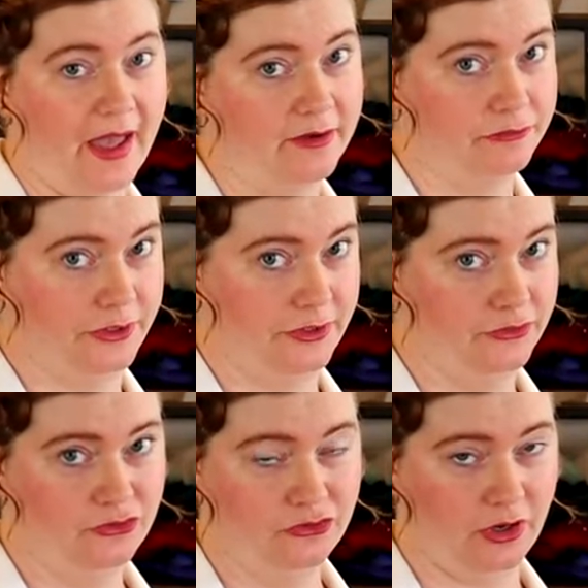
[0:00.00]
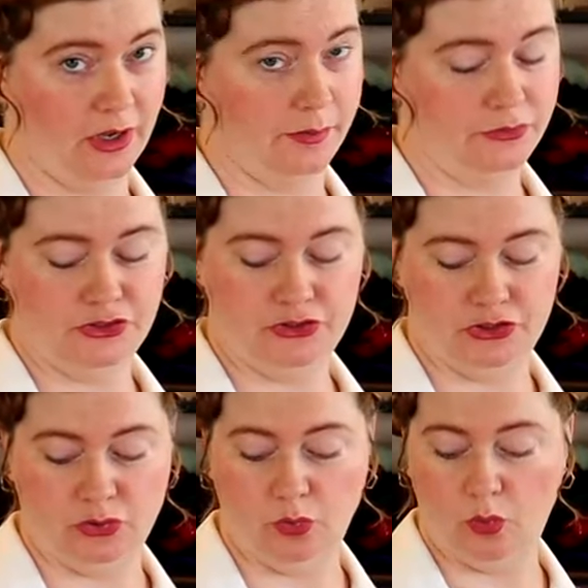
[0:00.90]
average up
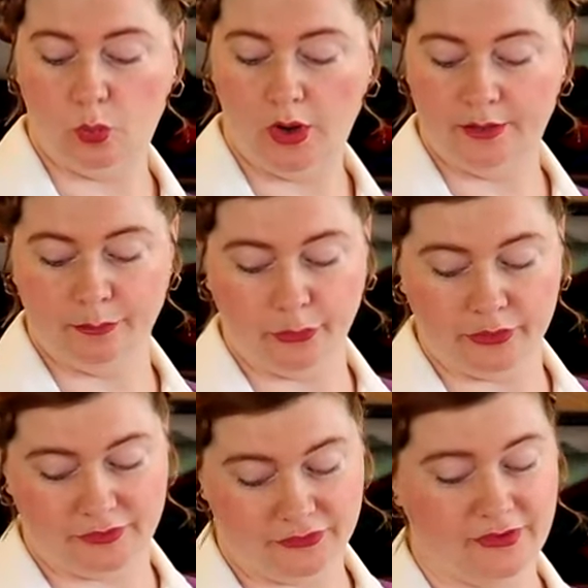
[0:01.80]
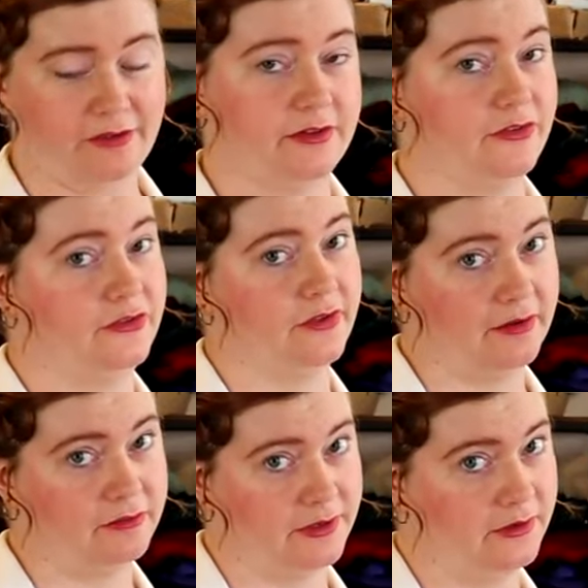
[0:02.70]
to
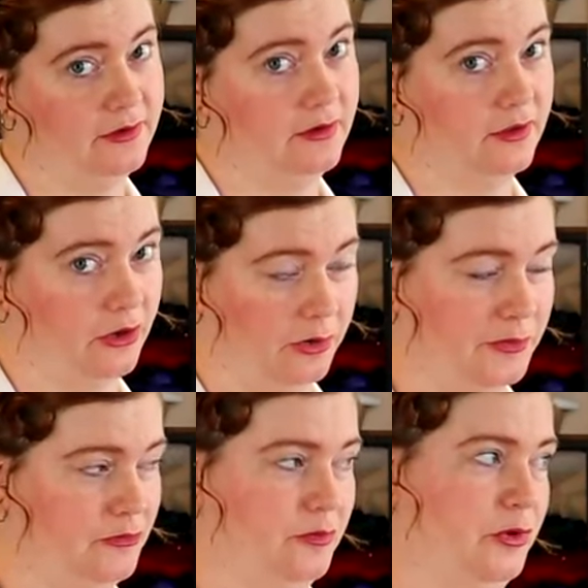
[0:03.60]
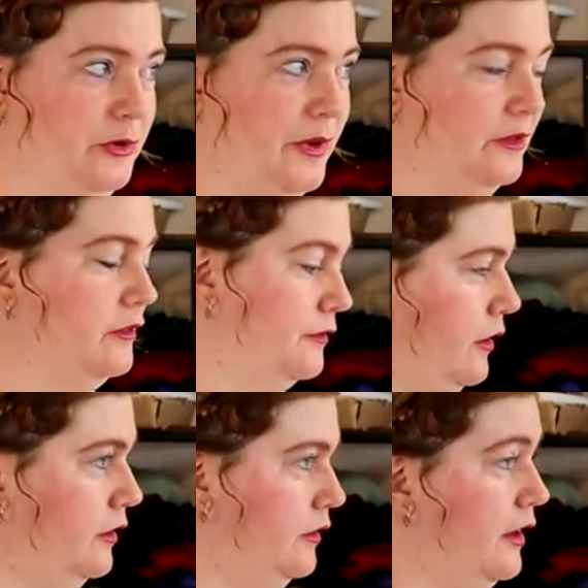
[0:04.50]
1.77 garments per month.
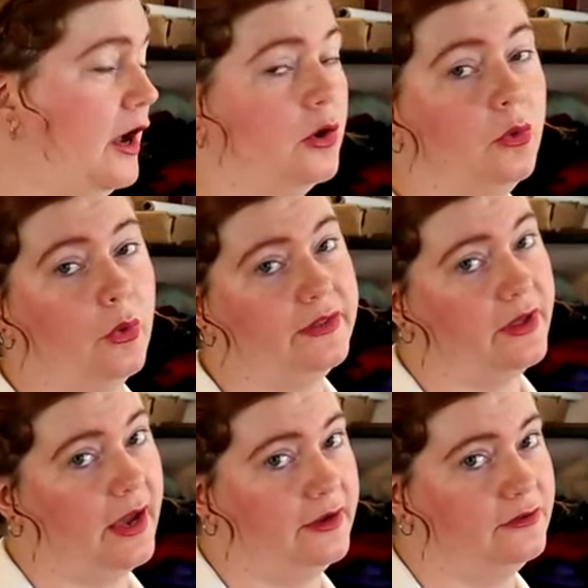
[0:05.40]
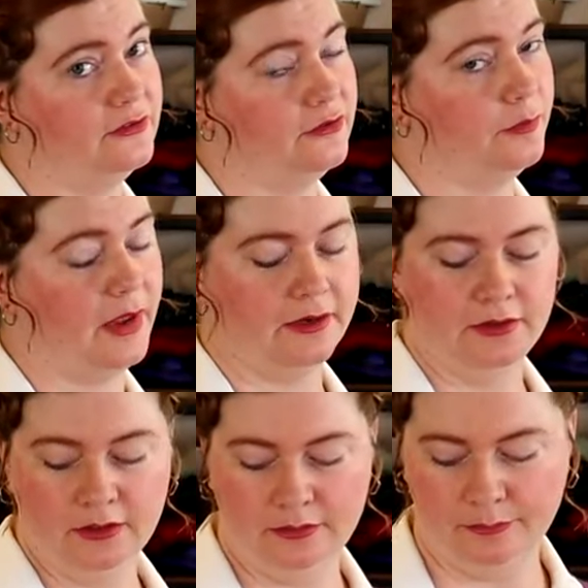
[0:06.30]
Not quite the highest it's
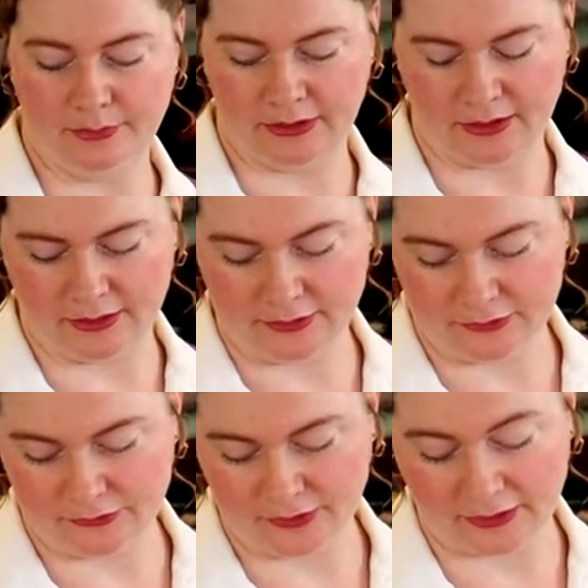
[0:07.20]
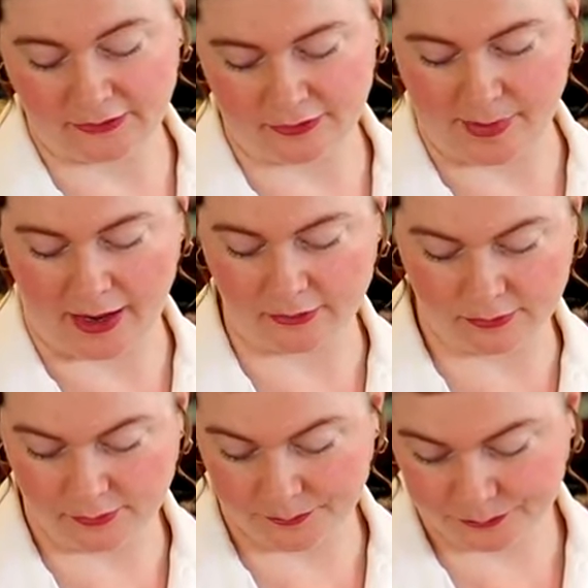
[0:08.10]
been because I did the math.